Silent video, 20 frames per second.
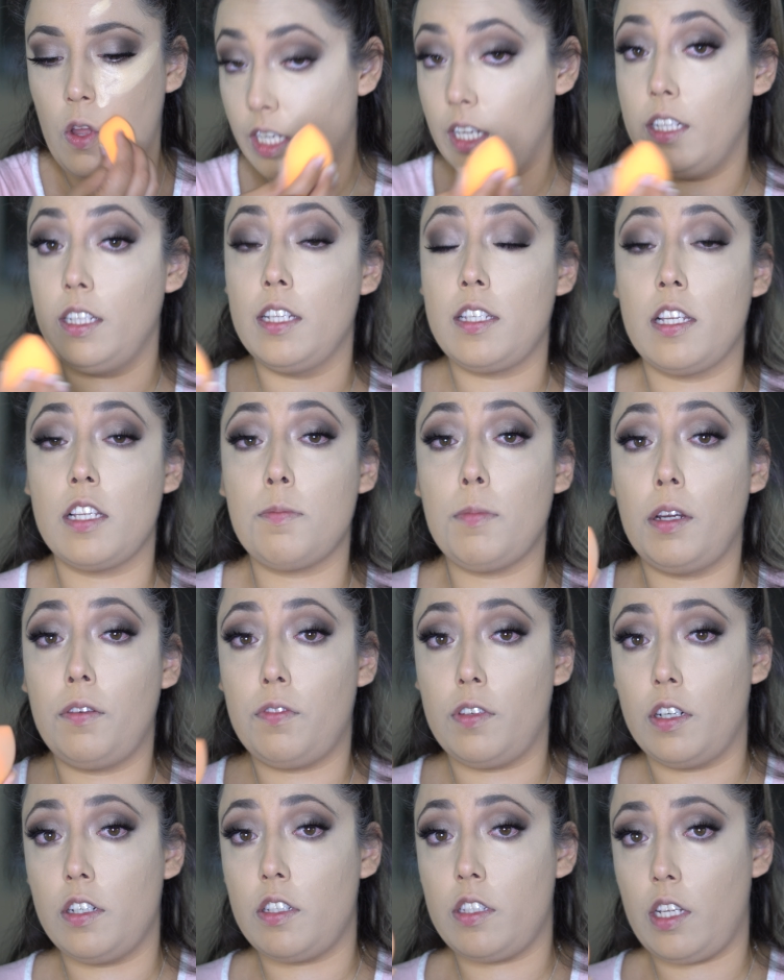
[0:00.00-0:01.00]
This is my
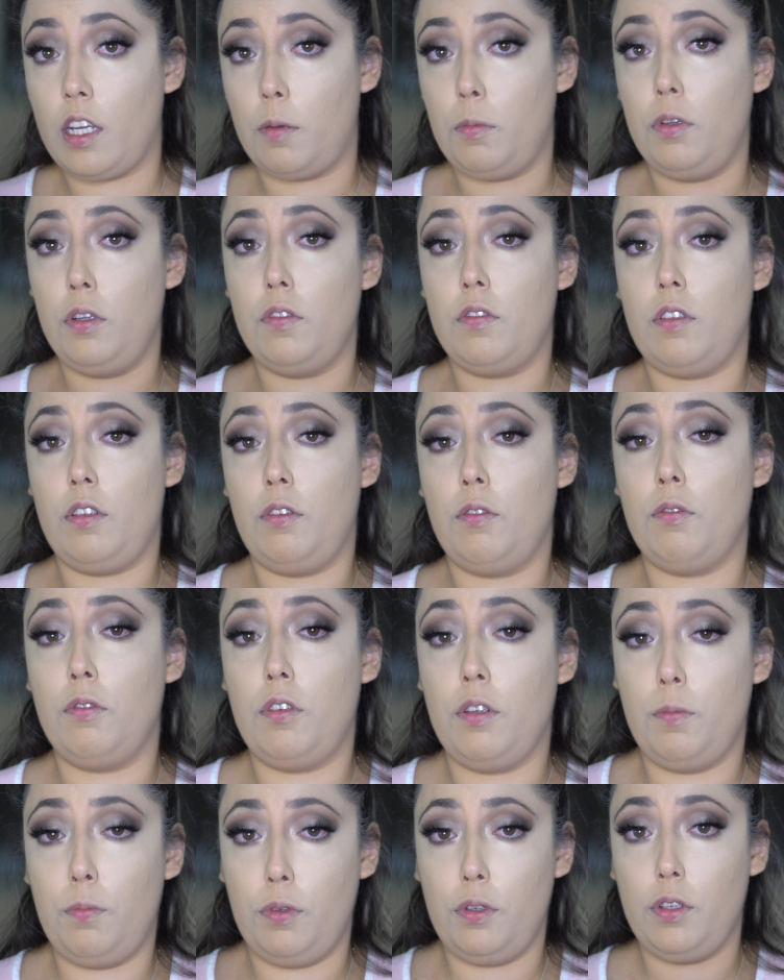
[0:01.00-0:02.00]
first time using
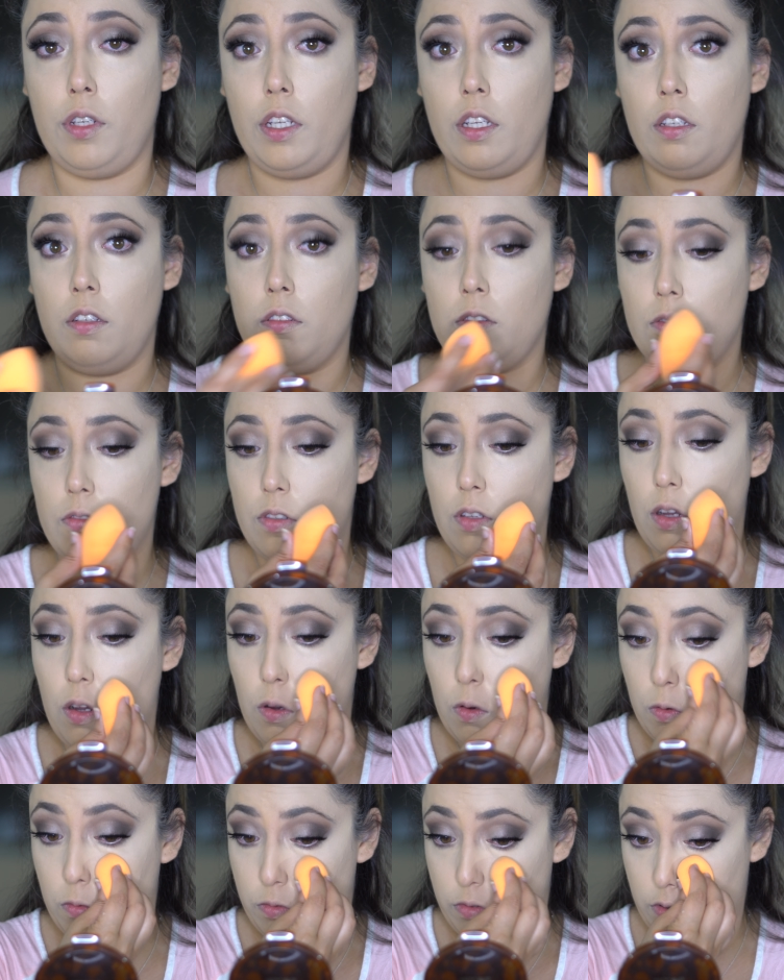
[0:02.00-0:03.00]
Huda Beauty,
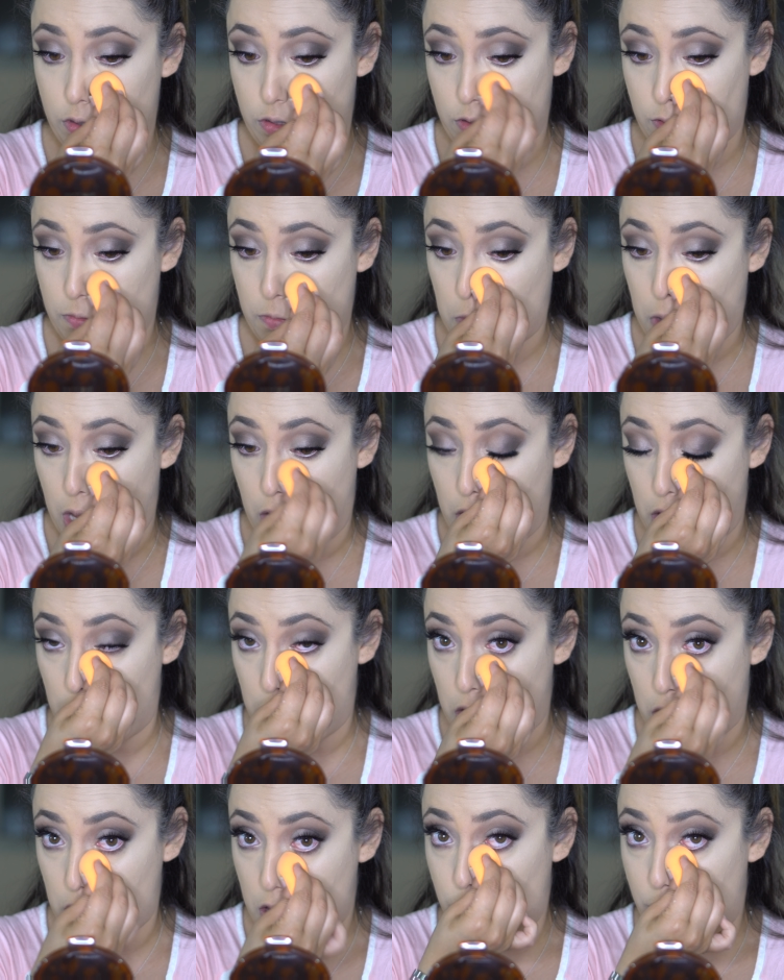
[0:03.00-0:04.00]
so my
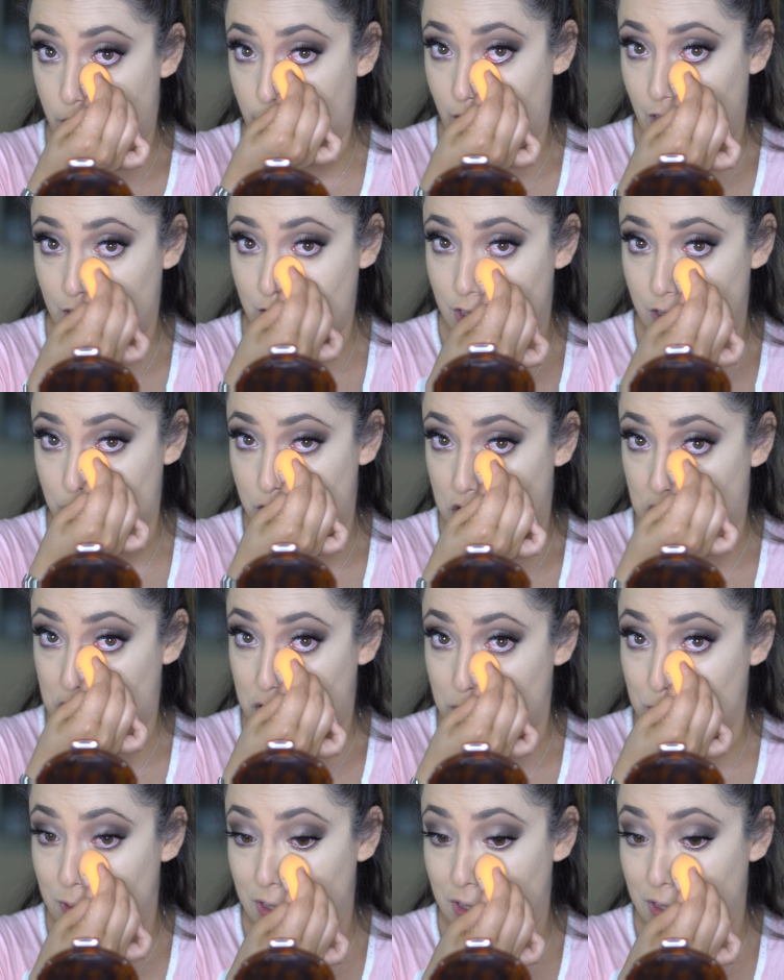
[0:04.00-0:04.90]
reactions are all